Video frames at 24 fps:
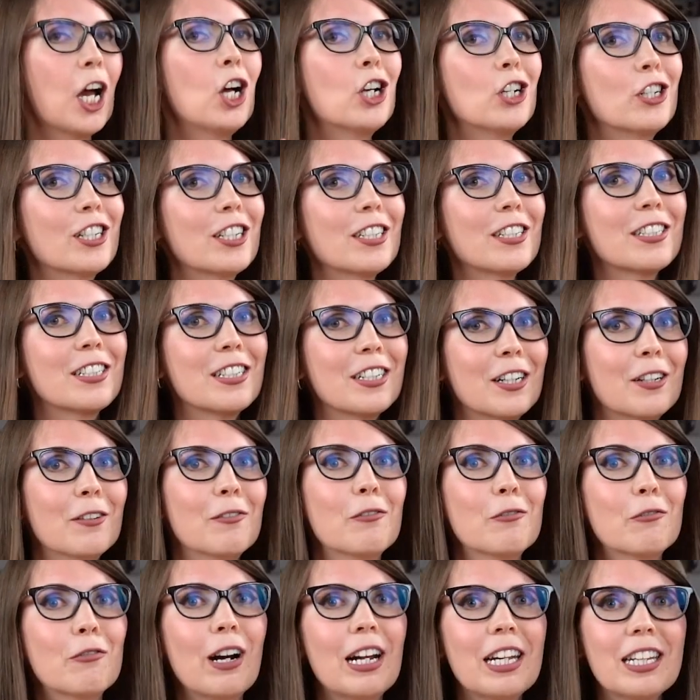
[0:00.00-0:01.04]
just
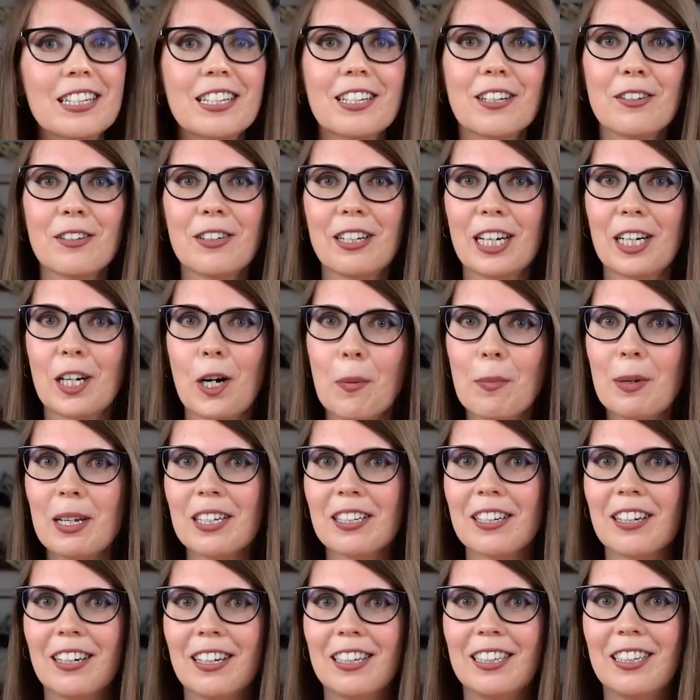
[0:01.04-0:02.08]
write down a comment
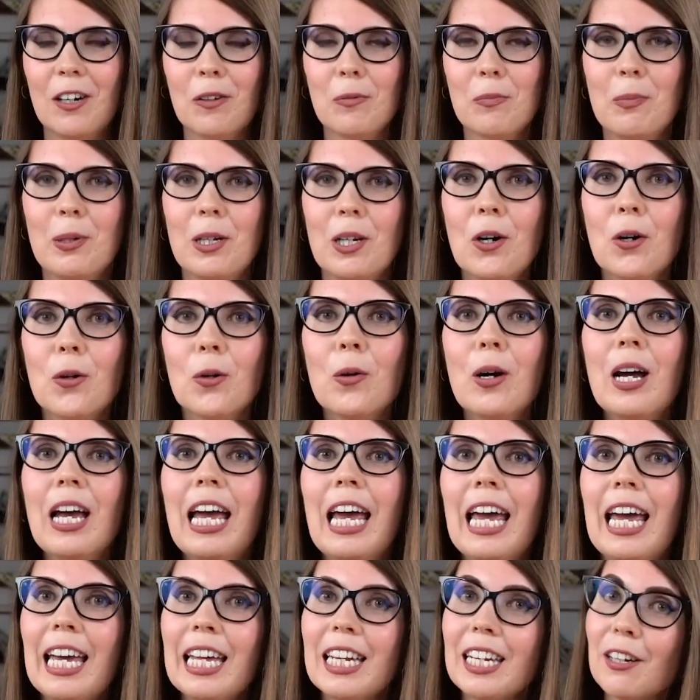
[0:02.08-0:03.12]
down below.
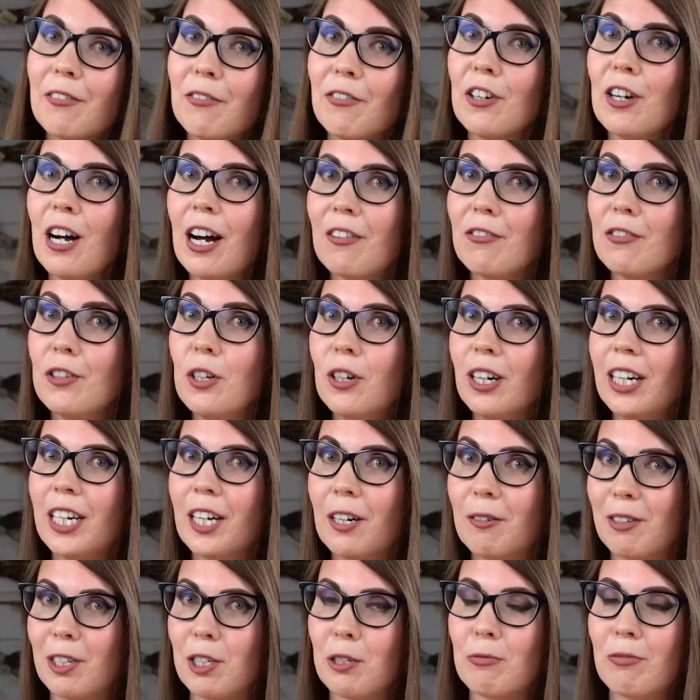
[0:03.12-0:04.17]
And if you have no
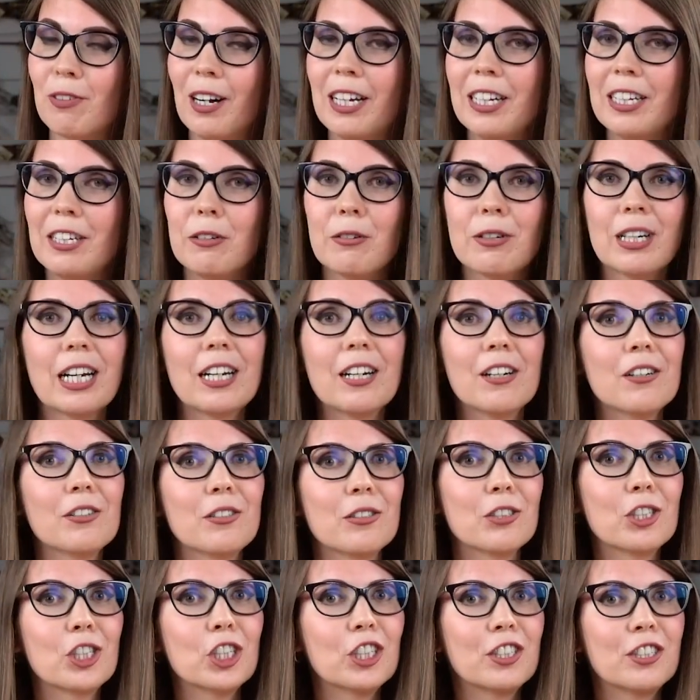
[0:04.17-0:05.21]
idea what to write, you can
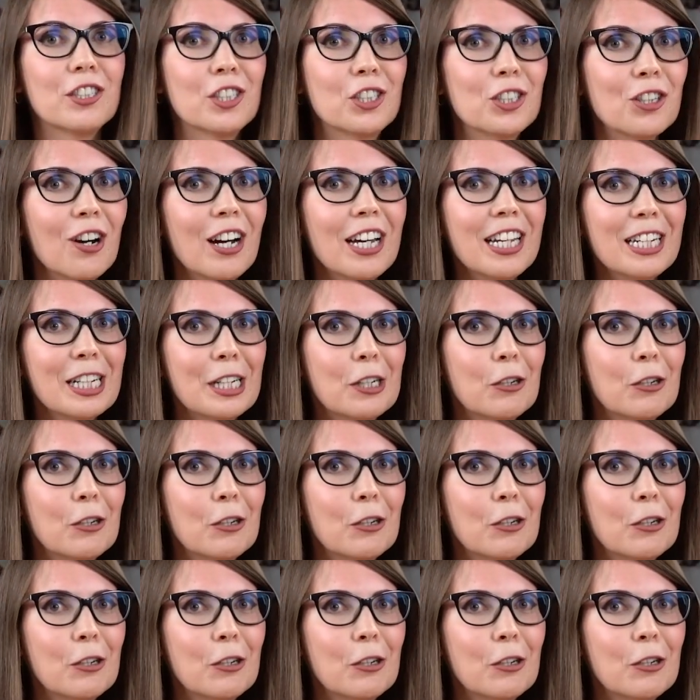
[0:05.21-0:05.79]
also just join the